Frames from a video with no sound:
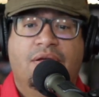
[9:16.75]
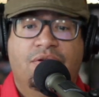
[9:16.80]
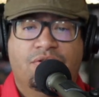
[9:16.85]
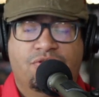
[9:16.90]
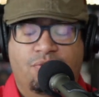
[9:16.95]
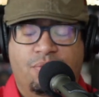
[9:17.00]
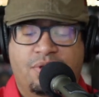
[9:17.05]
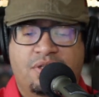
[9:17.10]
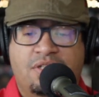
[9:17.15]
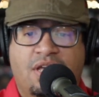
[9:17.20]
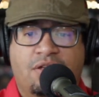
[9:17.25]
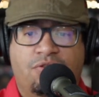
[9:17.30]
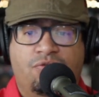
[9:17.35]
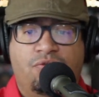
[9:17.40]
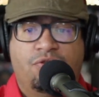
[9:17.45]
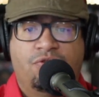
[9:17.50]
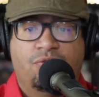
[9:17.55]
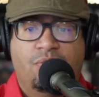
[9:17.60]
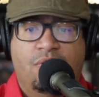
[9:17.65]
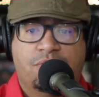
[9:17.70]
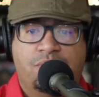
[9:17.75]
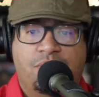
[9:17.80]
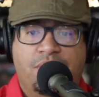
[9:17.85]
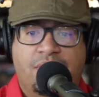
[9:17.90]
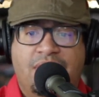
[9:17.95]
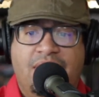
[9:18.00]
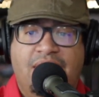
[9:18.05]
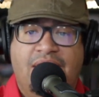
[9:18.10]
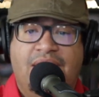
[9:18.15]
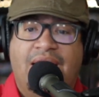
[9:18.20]
So we test for
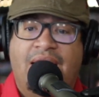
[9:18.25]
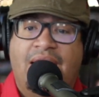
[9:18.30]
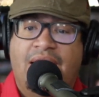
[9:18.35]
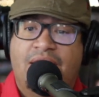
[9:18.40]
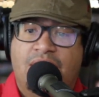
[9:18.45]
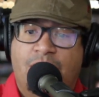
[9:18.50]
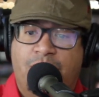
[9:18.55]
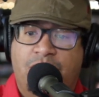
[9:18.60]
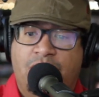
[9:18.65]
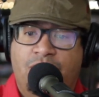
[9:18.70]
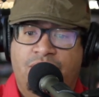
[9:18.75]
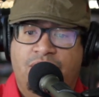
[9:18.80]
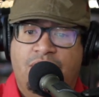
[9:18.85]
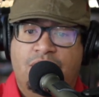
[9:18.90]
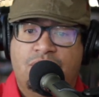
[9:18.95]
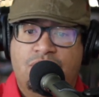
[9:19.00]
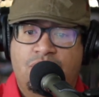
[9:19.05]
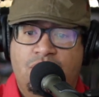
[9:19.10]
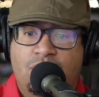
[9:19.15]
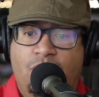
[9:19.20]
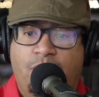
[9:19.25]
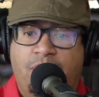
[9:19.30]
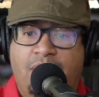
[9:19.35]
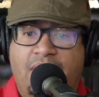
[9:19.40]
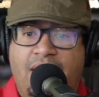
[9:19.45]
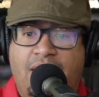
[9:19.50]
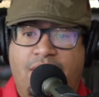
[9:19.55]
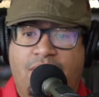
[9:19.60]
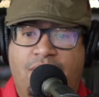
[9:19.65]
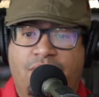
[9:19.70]
sweltering heat. I end up losing 2
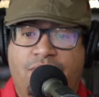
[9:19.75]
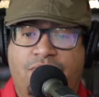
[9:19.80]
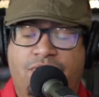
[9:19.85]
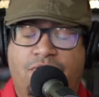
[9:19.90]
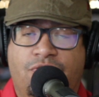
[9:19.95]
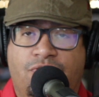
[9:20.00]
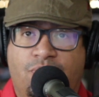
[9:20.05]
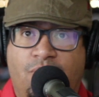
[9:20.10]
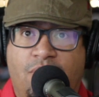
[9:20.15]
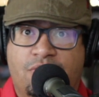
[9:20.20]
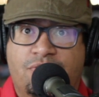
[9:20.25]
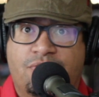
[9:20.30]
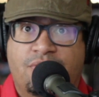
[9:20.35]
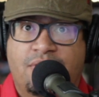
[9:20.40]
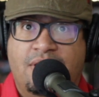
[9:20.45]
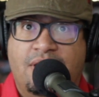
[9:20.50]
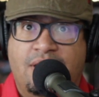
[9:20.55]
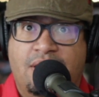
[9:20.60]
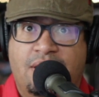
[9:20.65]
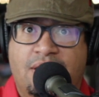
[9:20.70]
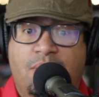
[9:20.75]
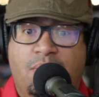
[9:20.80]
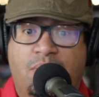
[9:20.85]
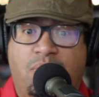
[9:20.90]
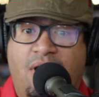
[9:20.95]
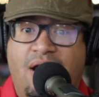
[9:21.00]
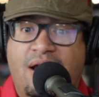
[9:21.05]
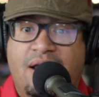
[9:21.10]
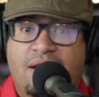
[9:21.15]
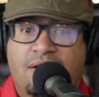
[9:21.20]
players to sweltering heat.
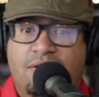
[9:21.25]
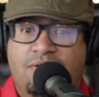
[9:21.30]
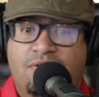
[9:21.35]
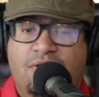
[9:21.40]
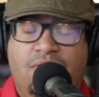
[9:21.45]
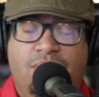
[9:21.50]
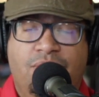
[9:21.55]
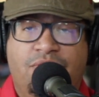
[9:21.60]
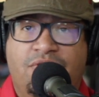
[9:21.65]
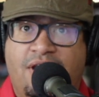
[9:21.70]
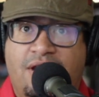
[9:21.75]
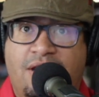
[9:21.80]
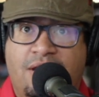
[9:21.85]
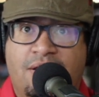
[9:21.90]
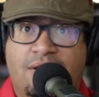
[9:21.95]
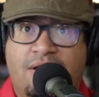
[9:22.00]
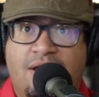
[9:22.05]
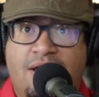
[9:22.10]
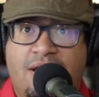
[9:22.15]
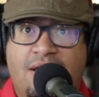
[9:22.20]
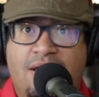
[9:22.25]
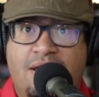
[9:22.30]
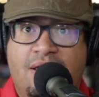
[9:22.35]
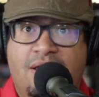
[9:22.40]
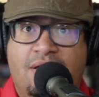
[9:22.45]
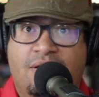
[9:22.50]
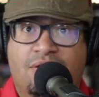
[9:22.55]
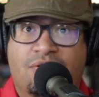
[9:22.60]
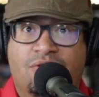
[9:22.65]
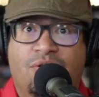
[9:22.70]
Brian doesn't lose any.
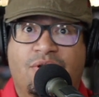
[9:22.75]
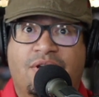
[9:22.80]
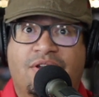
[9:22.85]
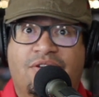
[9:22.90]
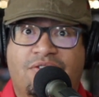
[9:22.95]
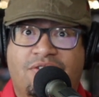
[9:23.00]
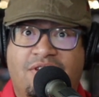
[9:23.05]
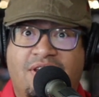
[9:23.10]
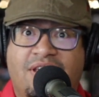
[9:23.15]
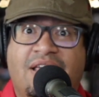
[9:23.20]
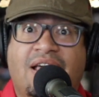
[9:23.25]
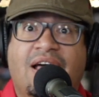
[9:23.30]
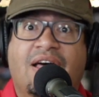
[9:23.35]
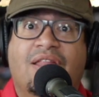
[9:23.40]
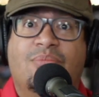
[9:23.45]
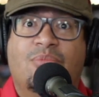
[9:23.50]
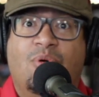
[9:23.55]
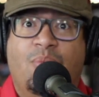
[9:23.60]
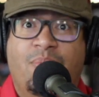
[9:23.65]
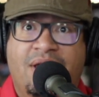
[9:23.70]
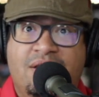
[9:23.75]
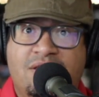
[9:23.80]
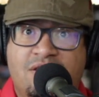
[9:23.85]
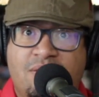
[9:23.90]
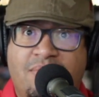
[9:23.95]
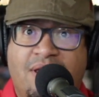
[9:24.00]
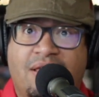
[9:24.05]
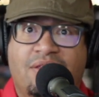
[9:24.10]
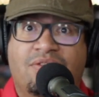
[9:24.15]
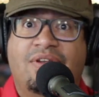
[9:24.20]
So you can see how the
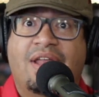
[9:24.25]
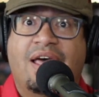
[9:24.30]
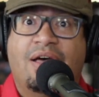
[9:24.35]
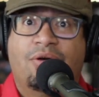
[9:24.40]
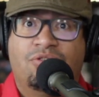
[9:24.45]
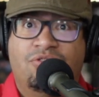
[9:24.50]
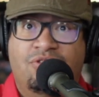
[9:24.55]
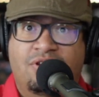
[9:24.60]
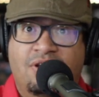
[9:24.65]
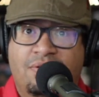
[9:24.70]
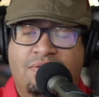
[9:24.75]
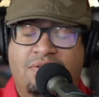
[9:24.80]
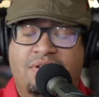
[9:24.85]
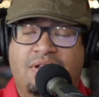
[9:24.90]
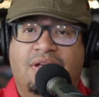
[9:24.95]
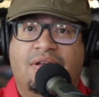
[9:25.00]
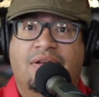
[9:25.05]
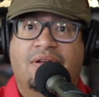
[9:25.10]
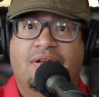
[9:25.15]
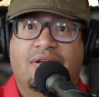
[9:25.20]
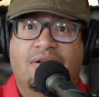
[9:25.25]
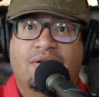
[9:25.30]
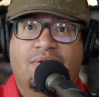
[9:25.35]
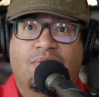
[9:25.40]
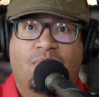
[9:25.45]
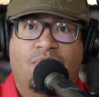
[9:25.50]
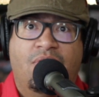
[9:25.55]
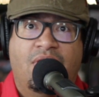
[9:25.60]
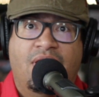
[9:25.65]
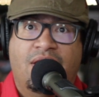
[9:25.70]
momentum has now shifted.
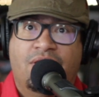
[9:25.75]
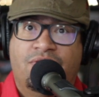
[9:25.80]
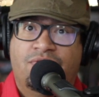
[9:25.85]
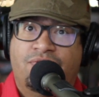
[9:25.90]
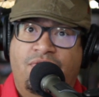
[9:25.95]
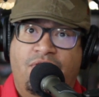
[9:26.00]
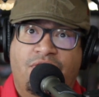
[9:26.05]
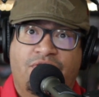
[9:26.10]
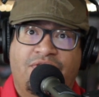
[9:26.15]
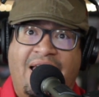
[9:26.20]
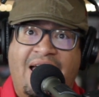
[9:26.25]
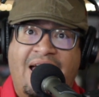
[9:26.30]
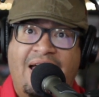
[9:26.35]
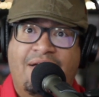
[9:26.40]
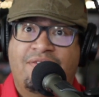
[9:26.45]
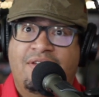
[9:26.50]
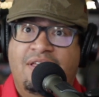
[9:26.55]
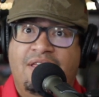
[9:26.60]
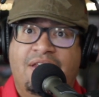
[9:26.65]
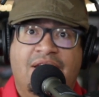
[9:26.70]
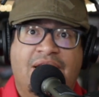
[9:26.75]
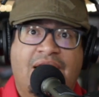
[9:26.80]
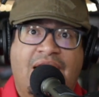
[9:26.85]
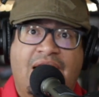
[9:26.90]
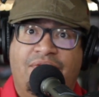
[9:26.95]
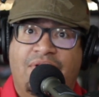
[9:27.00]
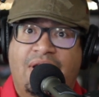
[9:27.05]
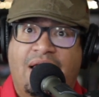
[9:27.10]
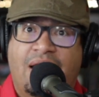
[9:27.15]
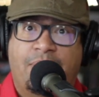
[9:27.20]
Whereas first half, he didn't
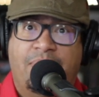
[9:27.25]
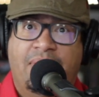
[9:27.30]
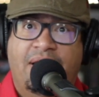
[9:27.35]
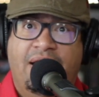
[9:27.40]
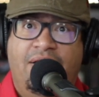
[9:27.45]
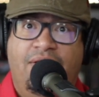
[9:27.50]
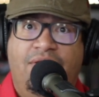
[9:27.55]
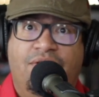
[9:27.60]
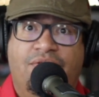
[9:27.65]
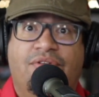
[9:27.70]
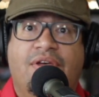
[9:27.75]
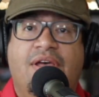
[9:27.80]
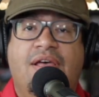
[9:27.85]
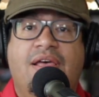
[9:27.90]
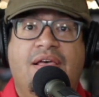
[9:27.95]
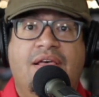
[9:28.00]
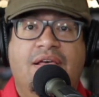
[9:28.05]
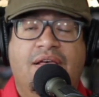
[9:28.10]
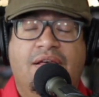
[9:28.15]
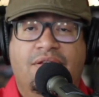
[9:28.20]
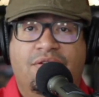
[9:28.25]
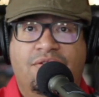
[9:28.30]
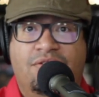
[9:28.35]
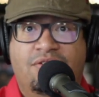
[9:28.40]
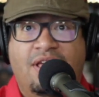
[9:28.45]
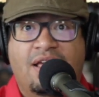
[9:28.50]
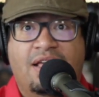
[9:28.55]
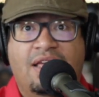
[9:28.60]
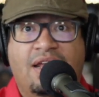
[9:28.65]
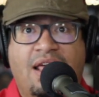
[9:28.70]
have a lot of players.
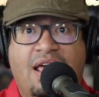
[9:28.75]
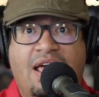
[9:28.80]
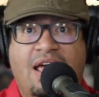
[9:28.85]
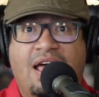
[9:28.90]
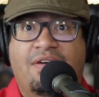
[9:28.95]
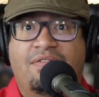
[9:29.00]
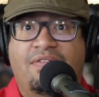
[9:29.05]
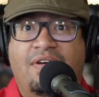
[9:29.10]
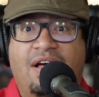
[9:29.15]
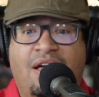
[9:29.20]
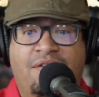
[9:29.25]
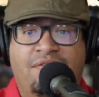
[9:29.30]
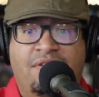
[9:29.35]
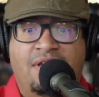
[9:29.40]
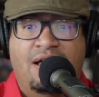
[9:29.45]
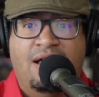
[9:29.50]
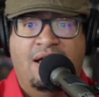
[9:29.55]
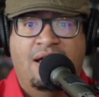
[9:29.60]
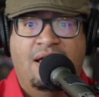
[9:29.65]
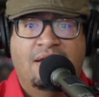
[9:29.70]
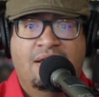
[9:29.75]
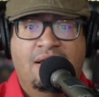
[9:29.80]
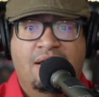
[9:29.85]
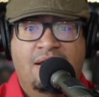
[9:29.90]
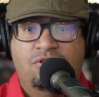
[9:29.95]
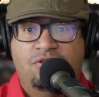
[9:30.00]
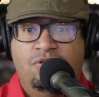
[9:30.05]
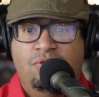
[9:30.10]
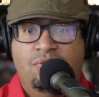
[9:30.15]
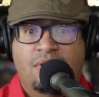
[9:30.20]
Second half, I got
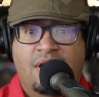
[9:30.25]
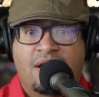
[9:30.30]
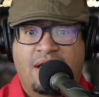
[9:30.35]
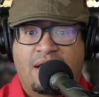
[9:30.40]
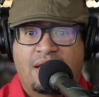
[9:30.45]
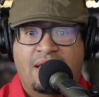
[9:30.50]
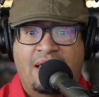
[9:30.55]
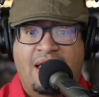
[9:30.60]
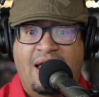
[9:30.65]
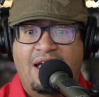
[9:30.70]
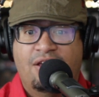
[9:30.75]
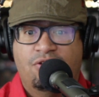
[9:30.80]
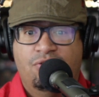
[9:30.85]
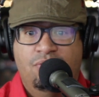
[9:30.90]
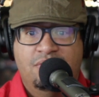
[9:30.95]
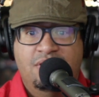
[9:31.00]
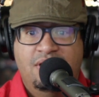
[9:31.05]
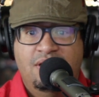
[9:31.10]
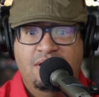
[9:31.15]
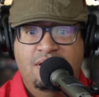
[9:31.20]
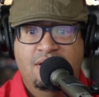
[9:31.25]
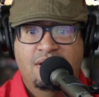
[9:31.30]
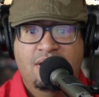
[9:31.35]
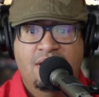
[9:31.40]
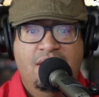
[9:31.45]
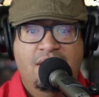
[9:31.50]
a casualty.